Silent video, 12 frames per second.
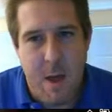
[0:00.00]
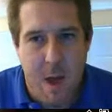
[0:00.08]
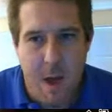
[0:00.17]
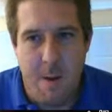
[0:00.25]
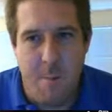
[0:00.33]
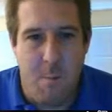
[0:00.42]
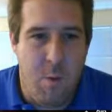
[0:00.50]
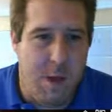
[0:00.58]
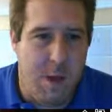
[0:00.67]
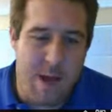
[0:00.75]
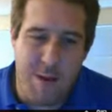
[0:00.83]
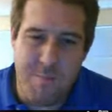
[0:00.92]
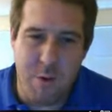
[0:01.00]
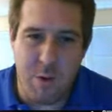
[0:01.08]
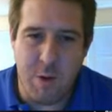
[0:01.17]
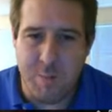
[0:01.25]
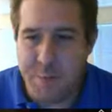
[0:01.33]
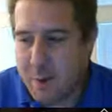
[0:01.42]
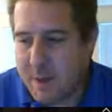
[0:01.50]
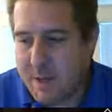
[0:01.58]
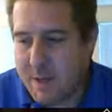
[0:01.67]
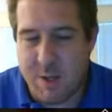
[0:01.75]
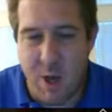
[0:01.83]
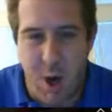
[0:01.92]
What a lot of you are looking for
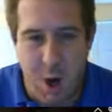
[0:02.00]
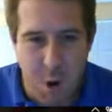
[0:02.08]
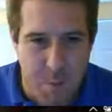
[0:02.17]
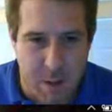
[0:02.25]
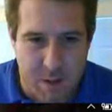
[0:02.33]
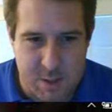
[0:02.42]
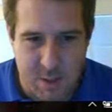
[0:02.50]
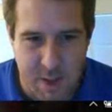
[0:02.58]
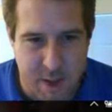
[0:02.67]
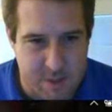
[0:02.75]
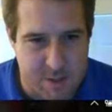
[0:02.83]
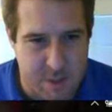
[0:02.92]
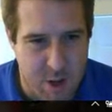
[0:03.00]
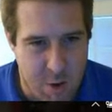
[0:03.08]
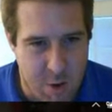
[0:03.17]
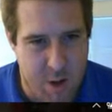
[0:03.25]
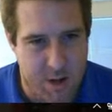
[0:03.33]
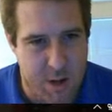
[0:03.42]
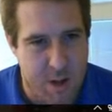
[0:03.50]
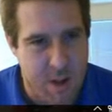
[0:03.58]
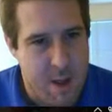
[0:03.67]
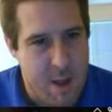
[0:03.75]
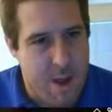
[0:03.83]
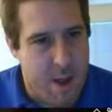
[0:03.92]
is the homework. So here's the homework.
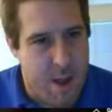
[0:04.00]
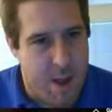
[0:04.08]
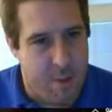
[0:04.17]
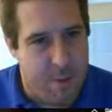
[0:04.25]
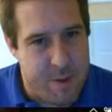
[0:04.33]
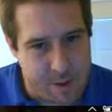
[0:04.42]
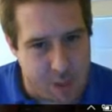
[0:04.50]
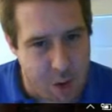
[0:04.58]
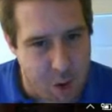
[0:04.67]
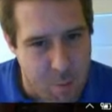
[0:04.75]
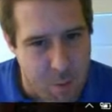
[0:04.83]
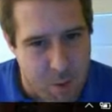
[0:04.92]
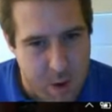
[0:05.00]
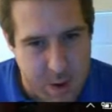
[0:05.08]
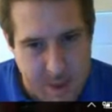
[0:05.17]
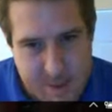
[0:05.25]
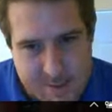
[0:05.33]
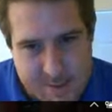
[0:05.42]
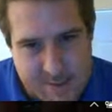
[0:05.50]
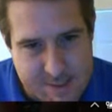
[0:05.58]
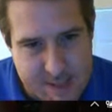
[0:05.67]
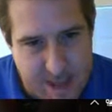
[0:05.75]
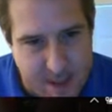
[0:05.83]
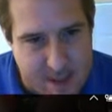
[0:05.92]
Now, this homework, it
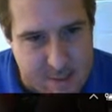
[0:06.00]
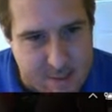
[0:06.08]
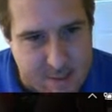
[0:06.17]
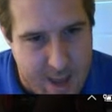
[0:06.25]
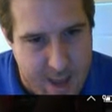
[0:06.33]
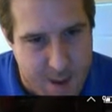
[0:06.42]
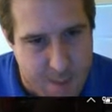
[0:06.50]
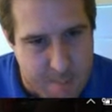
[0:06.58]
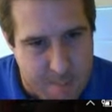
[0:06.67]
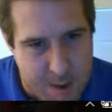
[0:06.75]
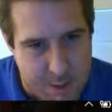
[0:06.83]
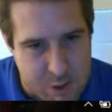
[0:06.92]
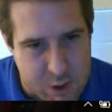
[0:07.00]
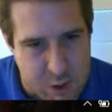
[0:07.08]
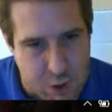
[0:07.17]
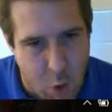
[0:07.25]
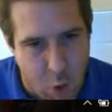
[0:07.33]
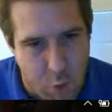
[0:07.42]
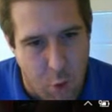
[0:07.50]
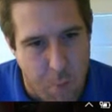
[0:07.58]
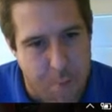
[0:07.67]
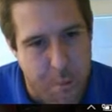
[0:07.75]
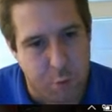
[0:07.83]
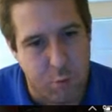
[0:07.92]
says how much
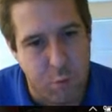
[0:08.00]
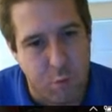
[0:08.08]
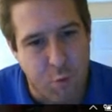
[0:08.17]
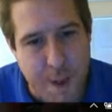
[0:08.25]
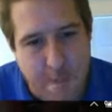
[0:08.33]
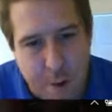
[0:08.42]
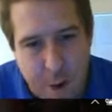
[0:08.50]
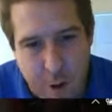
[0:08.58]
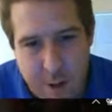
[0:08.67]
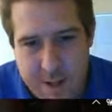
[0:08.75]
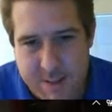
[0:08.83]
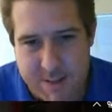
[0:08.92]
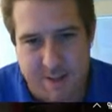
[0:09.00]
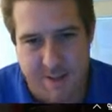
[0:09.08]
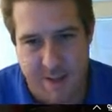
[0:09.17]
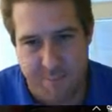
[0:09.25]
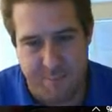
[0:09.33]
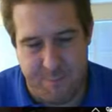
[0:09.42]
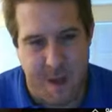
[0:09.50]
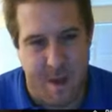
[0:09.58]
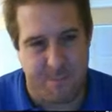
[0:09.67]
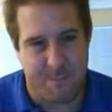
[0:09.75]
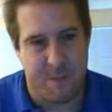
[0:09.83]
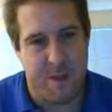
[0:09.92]
total perimeter is in step
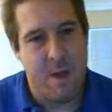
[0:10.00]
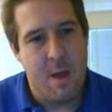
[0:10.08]
5.